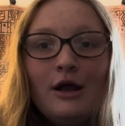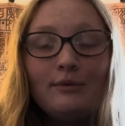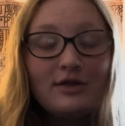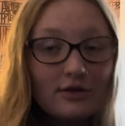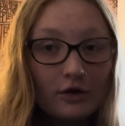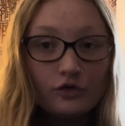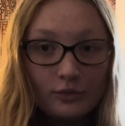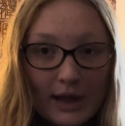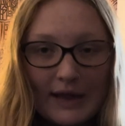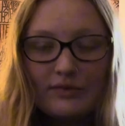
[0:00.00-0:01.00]
We saw
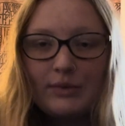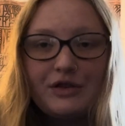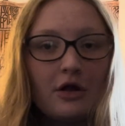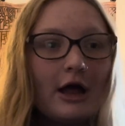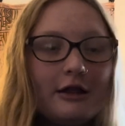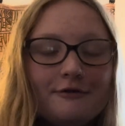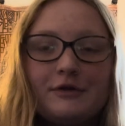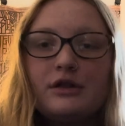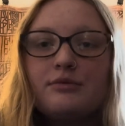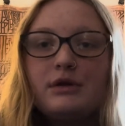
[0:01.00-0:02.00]
giraffes, we saw
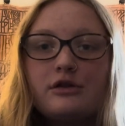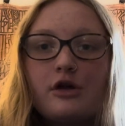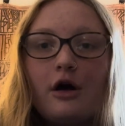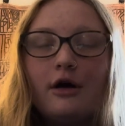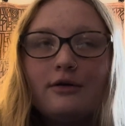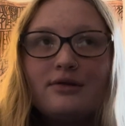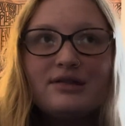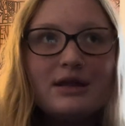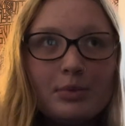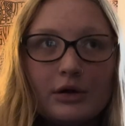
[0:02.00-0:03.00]
elephants, we saw
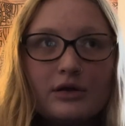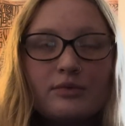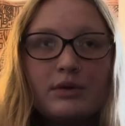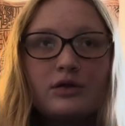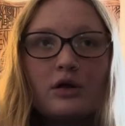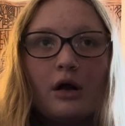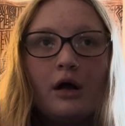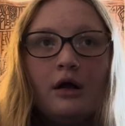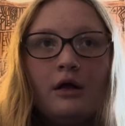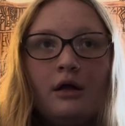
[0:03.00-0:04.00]
zebras, we saw